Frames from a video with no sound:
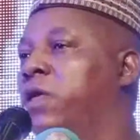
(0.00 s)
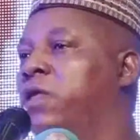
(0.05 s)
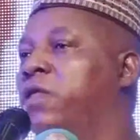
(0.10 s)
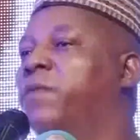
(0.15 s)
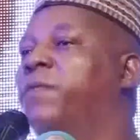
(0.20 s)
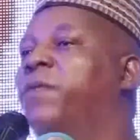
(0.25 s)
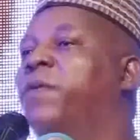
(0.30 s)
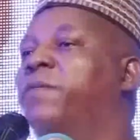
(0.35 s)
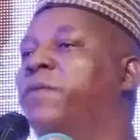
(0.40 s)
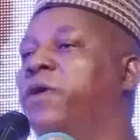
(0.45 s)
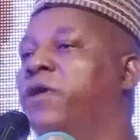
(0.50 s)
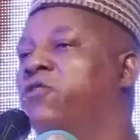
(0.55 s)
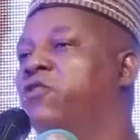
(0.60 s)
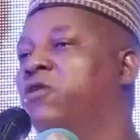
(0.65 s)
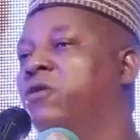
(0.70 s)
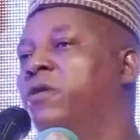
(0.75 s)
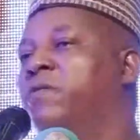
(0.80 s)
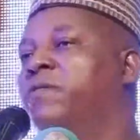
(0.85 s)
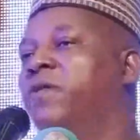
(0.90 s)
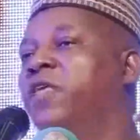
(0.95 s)
The
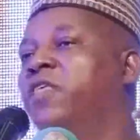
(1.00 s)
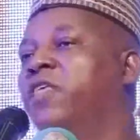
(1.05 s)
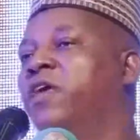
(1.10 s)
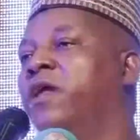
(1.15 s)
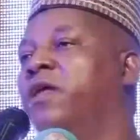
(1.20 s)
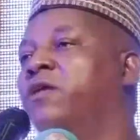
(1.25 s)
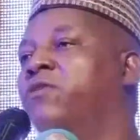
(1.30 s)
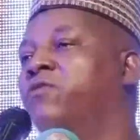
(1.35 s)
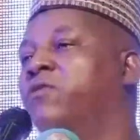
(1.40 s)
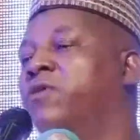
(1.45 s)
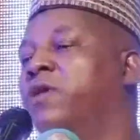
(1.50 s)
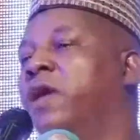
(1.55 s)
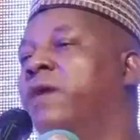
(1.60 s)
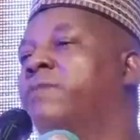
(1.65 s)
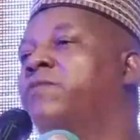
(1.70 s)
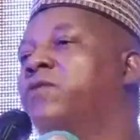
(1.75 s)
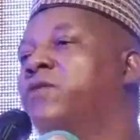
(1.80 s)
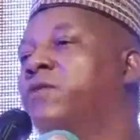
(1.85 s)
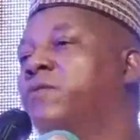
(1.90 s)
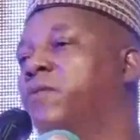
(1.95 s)
population of Niger is not
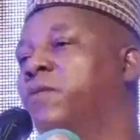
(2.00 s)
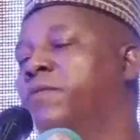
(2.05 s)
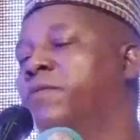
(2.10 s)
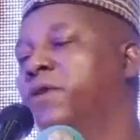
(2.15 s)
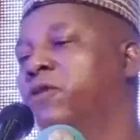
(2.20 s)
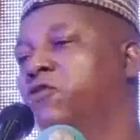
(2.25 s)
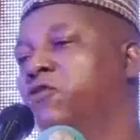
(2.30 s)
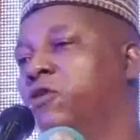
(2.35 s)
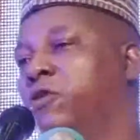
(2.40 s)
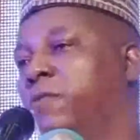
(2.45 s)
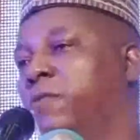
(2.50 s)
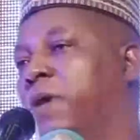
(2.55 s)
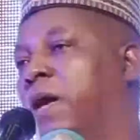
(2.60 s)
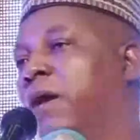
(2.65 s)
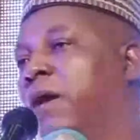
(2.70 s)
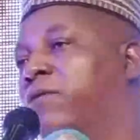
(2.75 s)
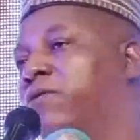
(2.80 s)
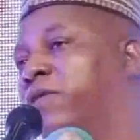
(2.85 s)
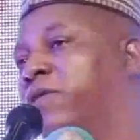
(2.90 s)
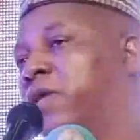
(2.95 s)
up to the population of
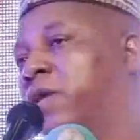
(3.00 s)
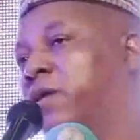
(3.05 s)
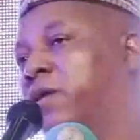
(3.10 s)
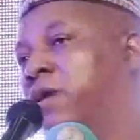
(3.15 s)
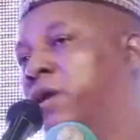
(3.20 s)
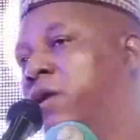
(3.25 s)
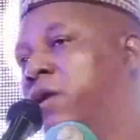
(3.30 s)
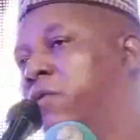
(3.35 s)
Kano State.